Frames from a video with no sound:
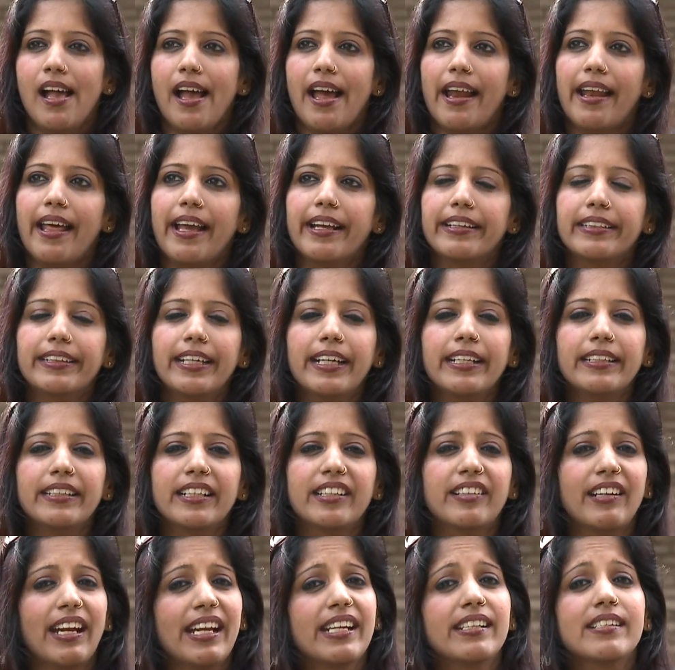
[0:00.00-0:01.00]
And I think
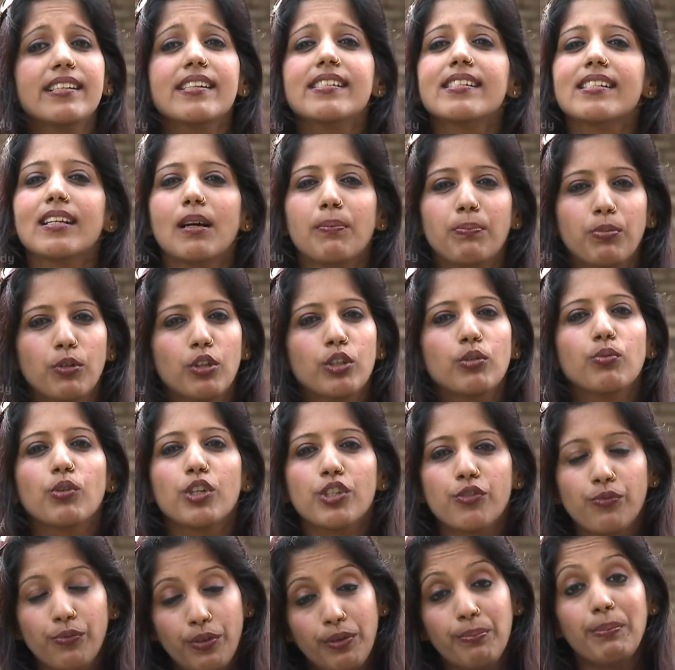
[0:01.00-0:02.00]
the greatest support
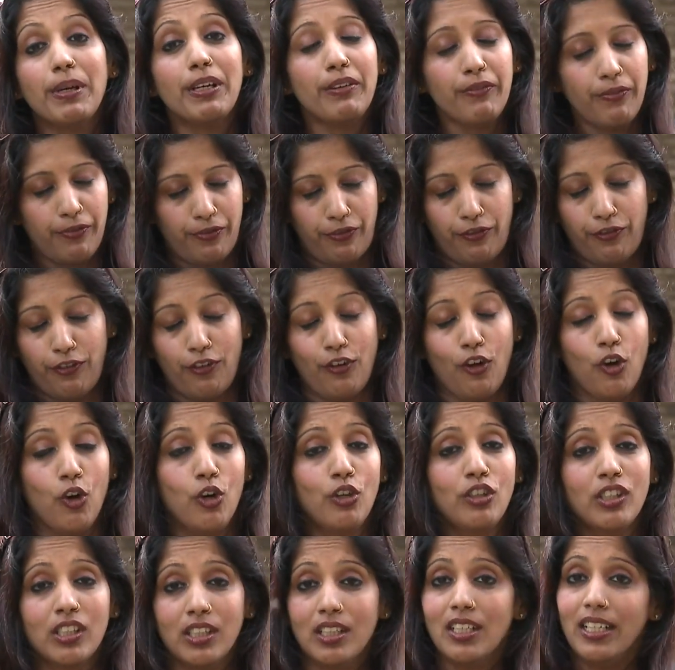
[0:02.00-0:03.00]
was women
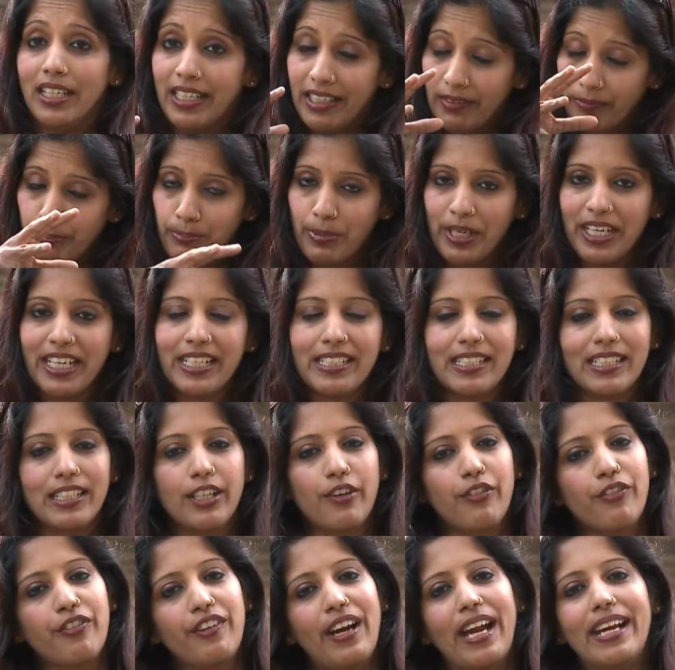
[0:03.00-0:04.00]
flock, be it in
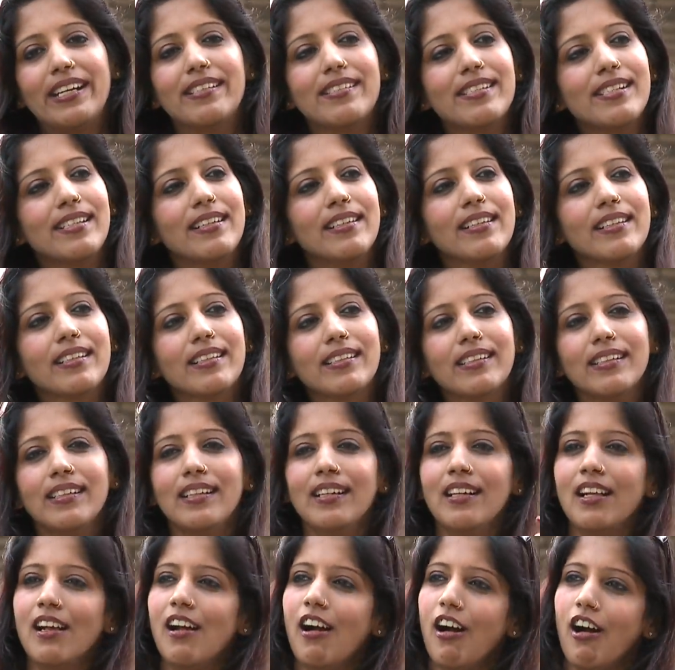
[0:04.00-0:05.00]
the friend circle
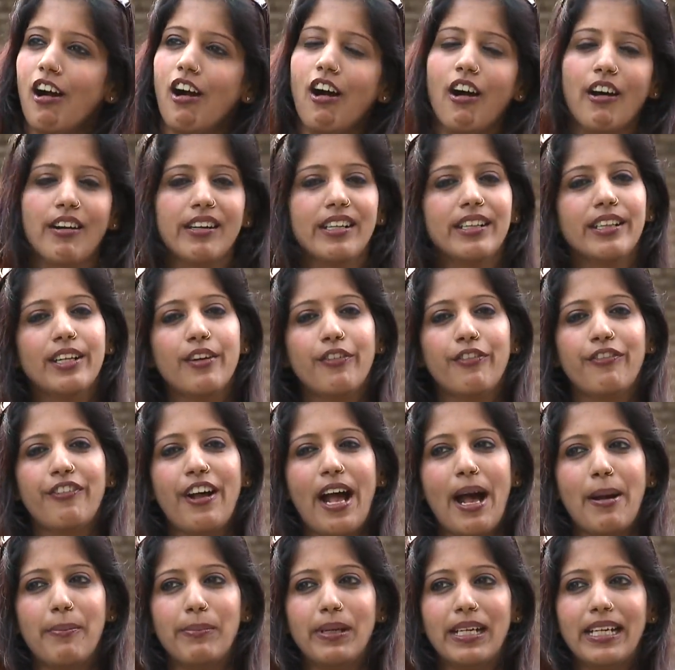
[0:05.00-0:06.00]
or in the
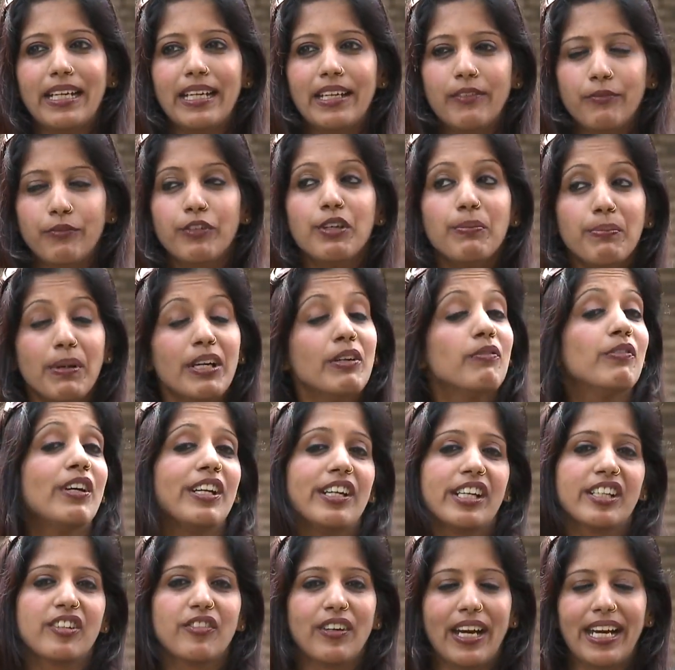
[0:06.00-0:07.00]
family. Women were
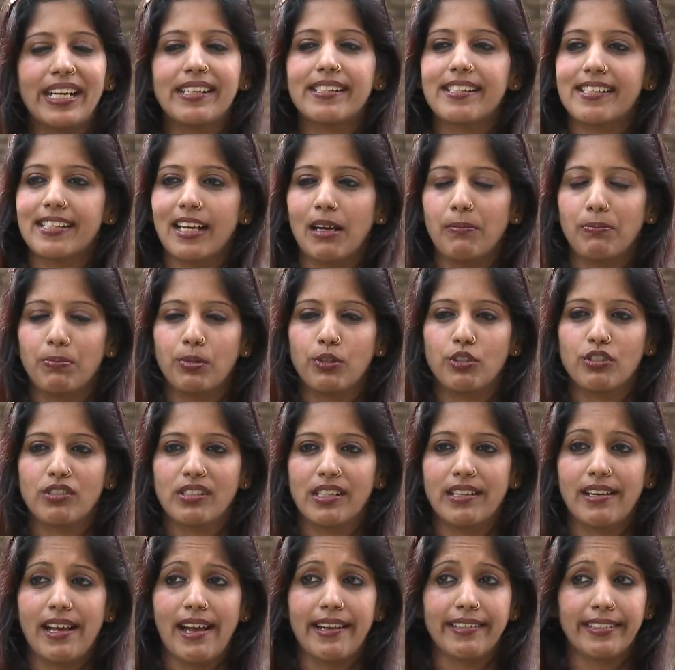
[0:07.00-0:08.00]
a great
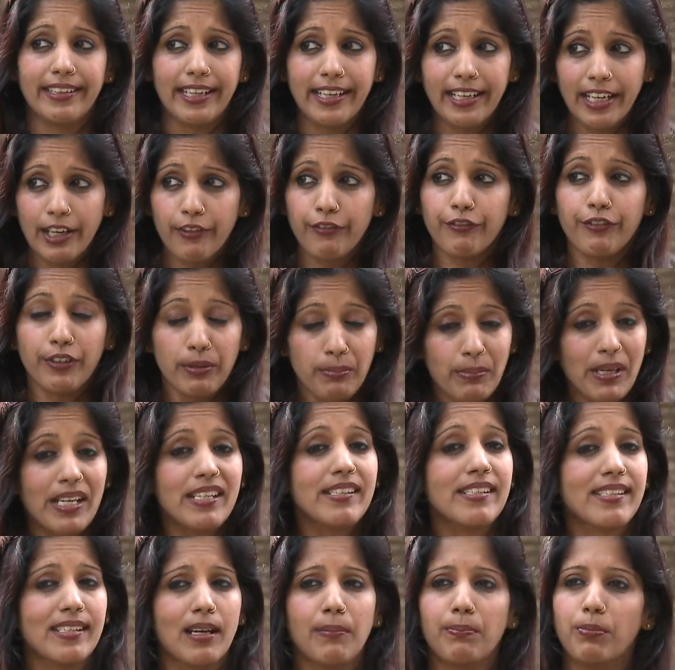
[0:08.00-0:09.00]
support. And I think if
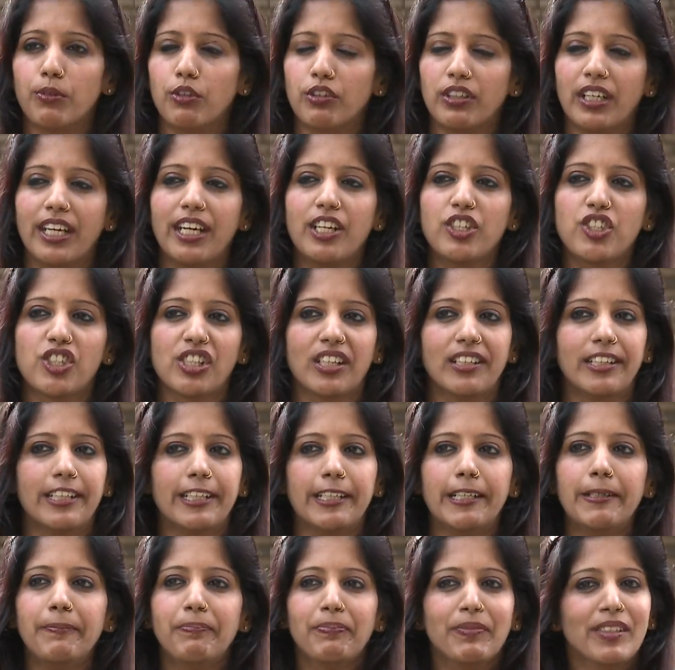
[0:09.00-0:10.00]
women support each
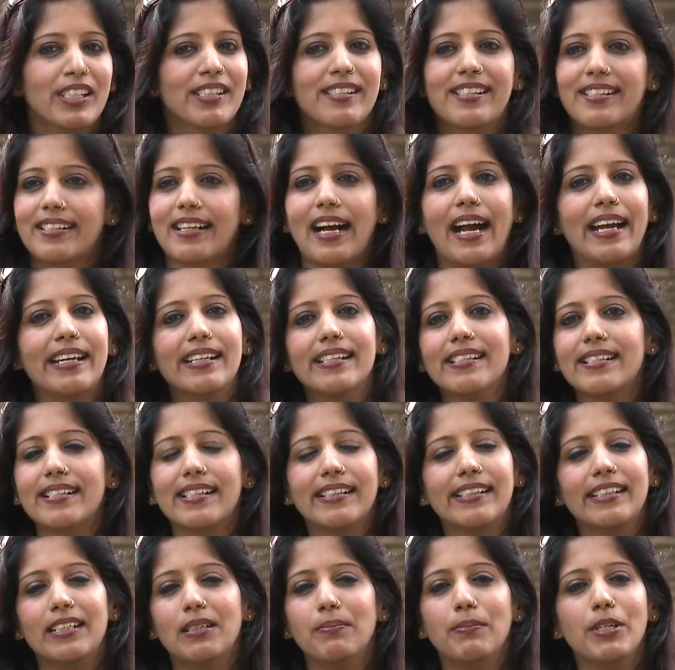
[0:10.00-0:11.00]
other, sky is
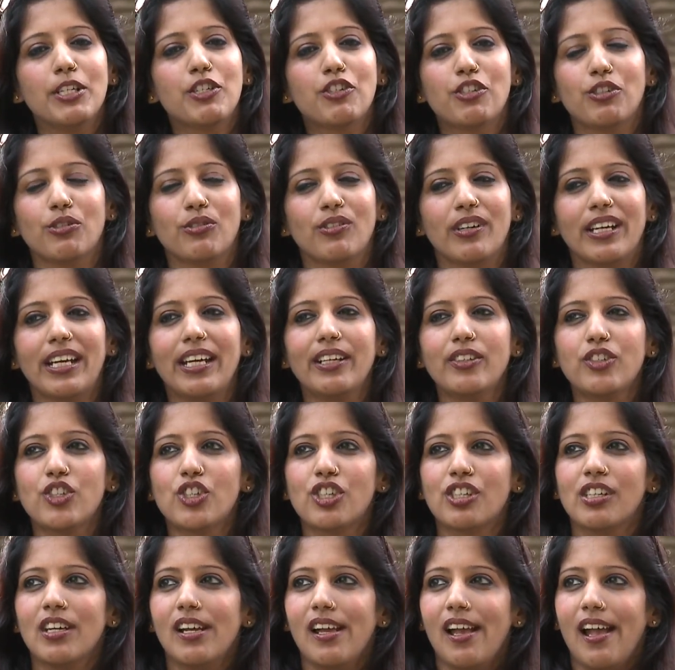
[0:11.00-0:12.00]
the limit to
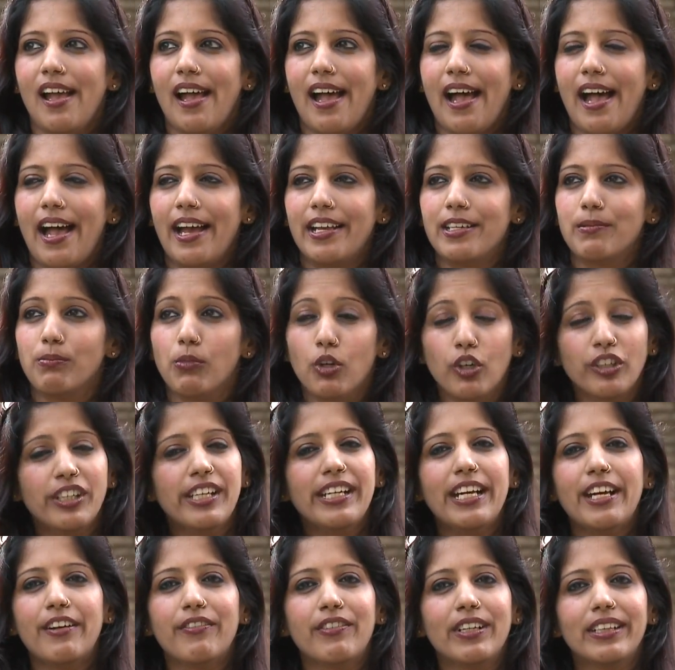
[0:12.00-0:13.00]
reach. And more
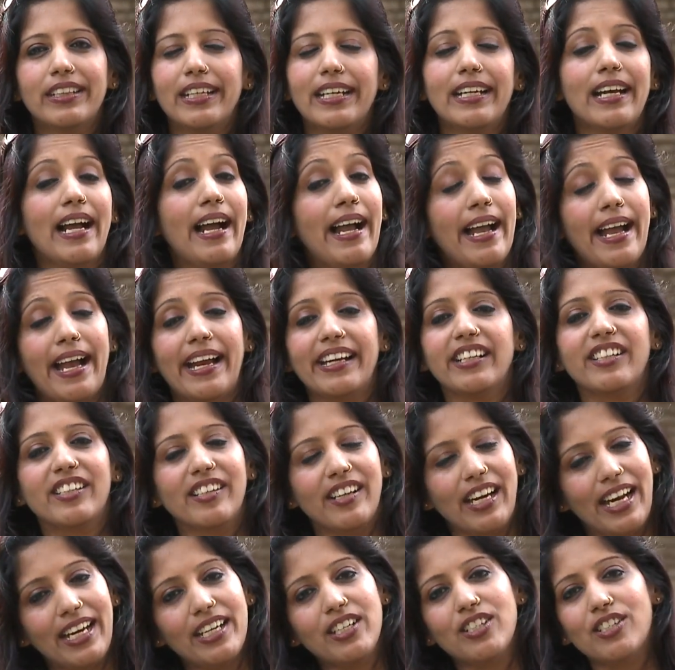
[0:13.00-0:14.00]
than everything, I had
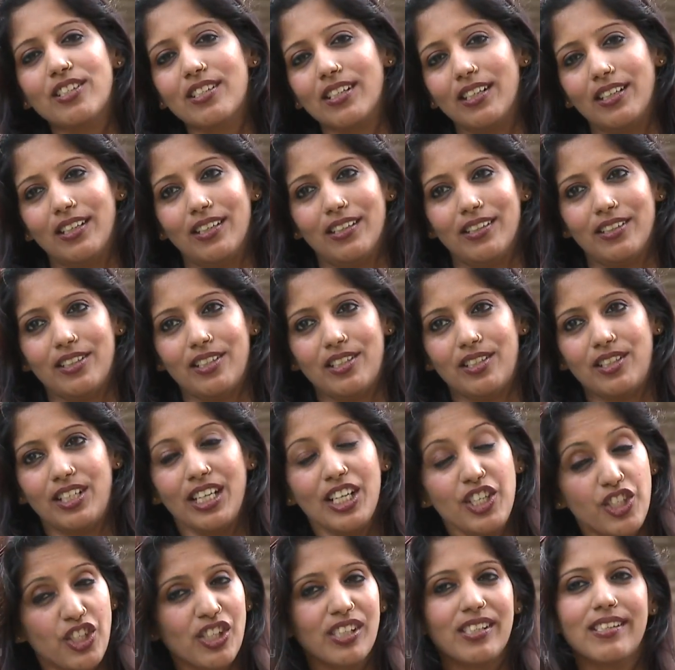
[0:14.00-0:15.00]
great
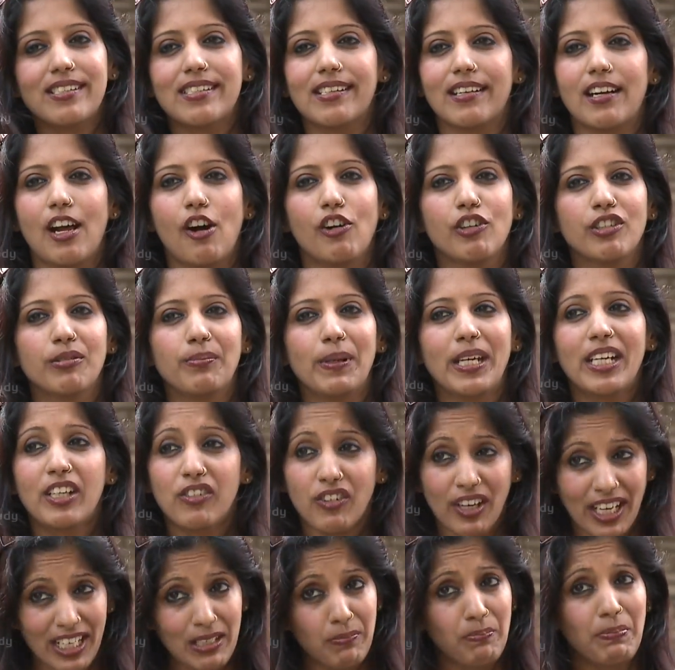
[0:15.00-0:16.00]
teachers around me,
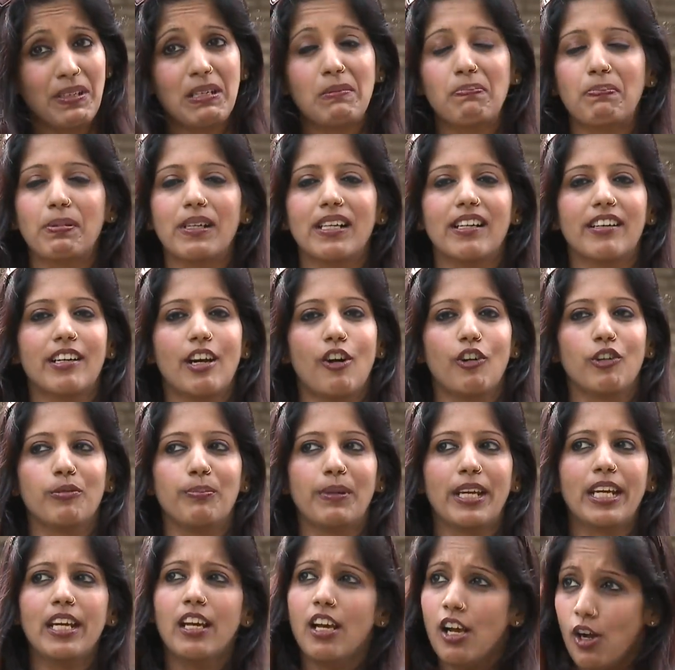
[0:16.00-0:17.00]
great people
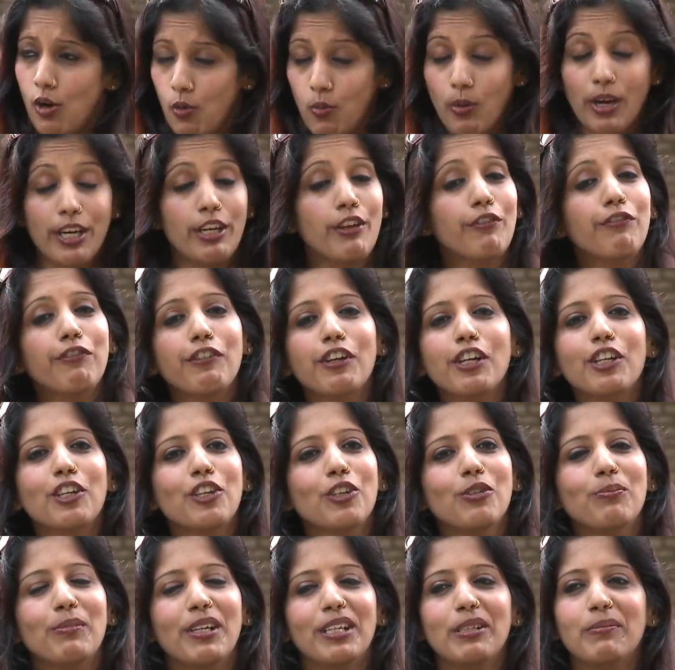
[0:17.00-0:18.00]
around me, wonderful
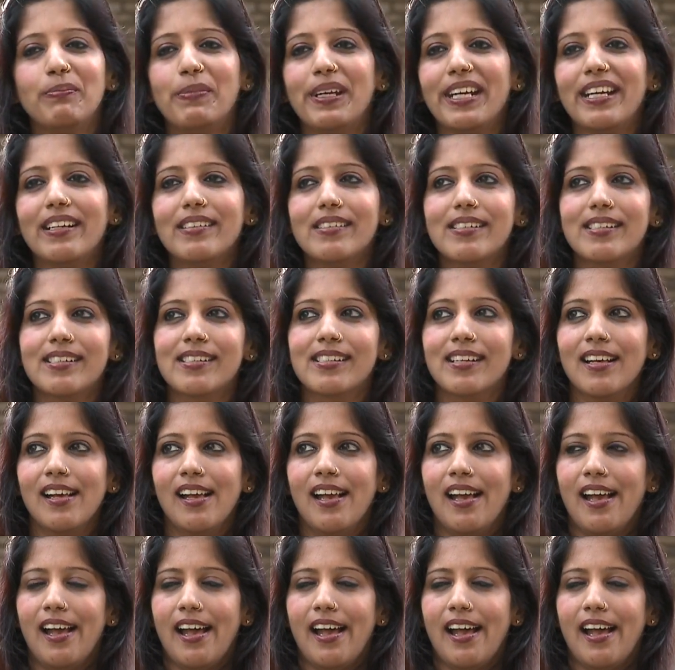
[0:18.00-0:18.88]
human beings.